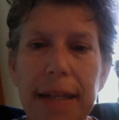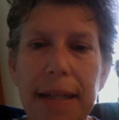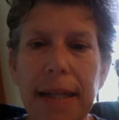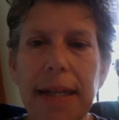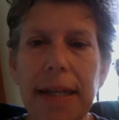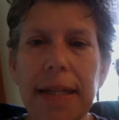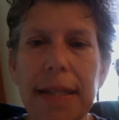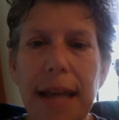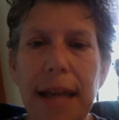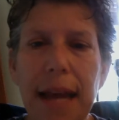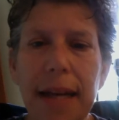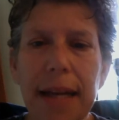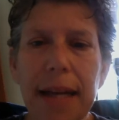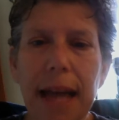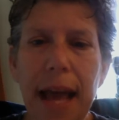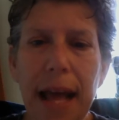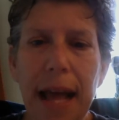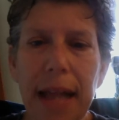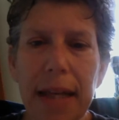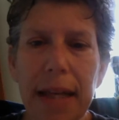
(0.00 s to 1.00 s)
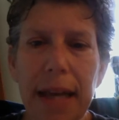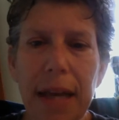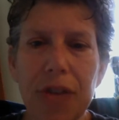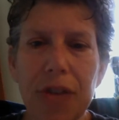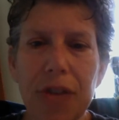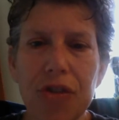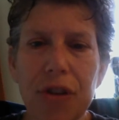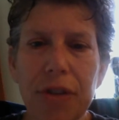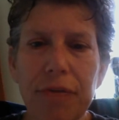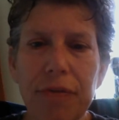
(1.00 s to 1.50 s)
and it's
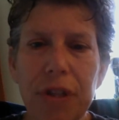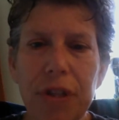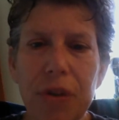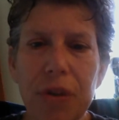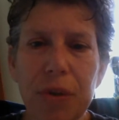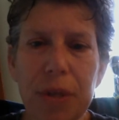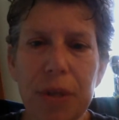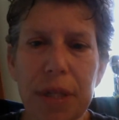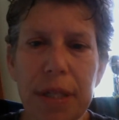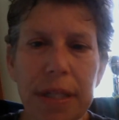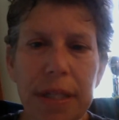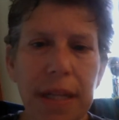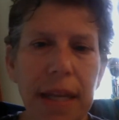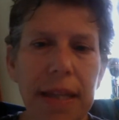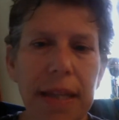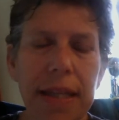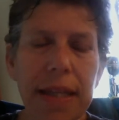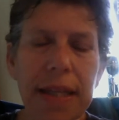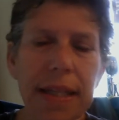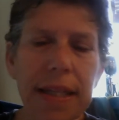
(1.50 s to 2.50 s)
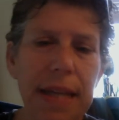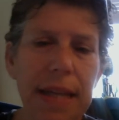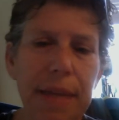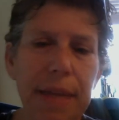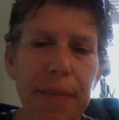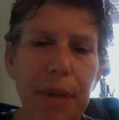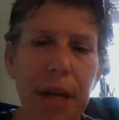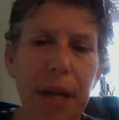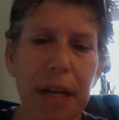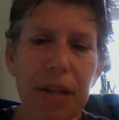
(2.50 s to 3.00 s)
allocation of resources, like the
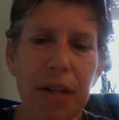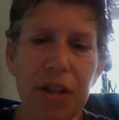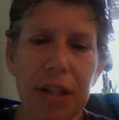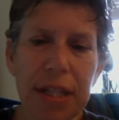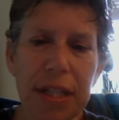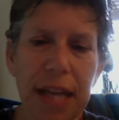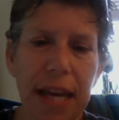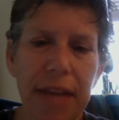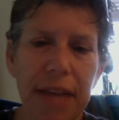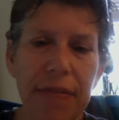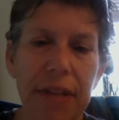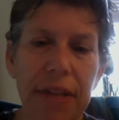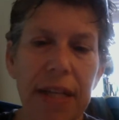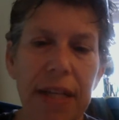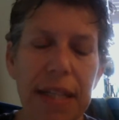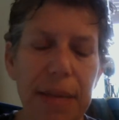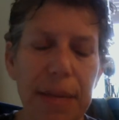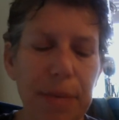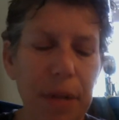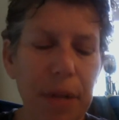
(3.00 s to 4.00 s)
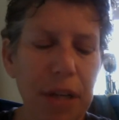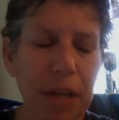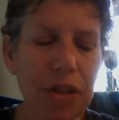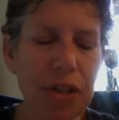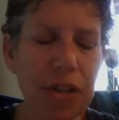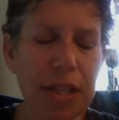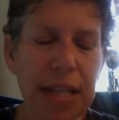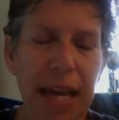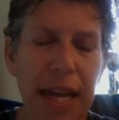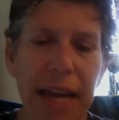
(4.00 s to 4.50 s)
example I just gave
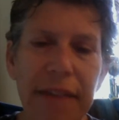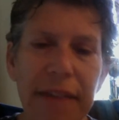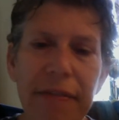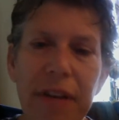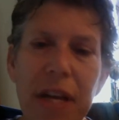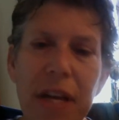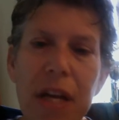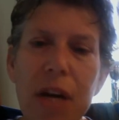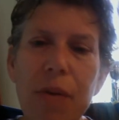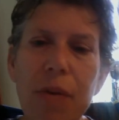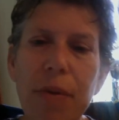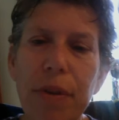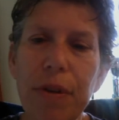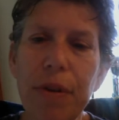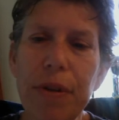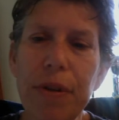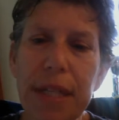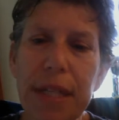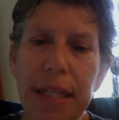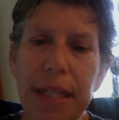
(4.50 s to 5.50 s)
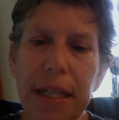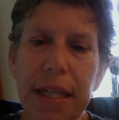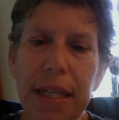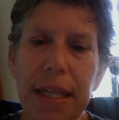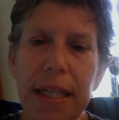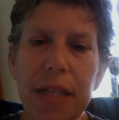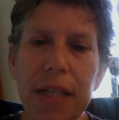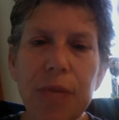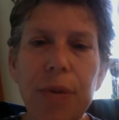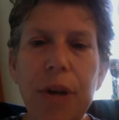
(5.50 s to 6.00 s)
with
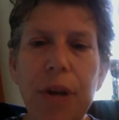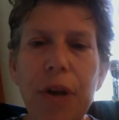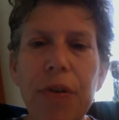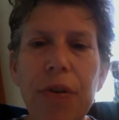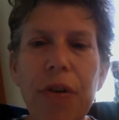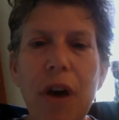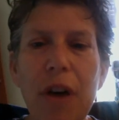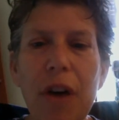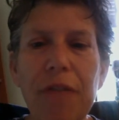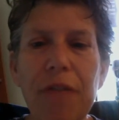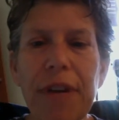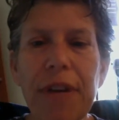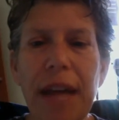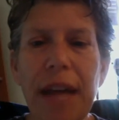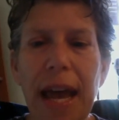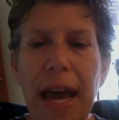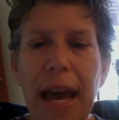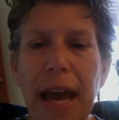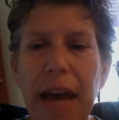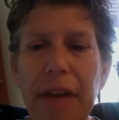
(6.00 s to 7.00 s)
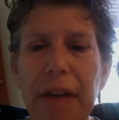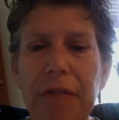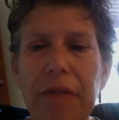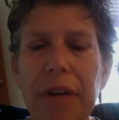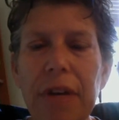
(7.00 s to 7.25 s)
utility, is we don't often have